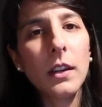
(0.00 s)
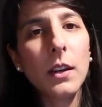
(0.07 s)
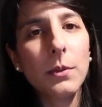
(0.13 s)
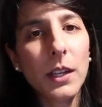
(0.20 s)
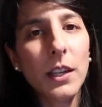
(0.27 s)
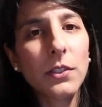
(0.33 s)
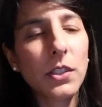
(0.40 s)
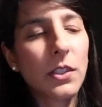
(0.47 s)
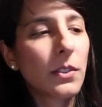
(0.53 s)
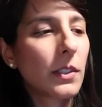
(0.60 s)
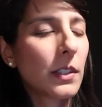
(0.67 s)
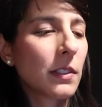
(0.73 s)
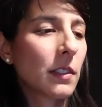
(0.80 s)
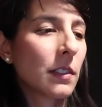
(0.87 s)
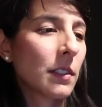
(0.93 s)
around you.
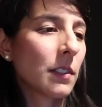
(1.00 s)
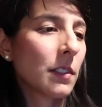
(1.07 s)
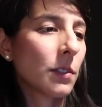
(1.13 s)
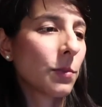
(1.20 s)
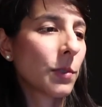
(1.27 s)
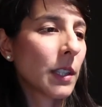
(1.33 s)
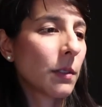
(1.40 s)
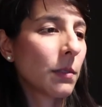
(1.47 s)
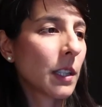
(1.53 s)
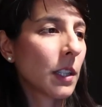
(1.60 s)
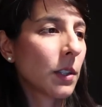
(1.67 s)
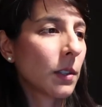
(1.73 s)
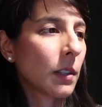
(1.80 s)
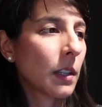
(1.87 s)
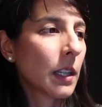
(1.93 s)
This is, this is really, really
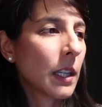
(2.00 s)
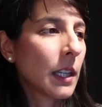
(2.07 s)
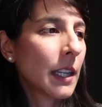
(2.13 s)
good.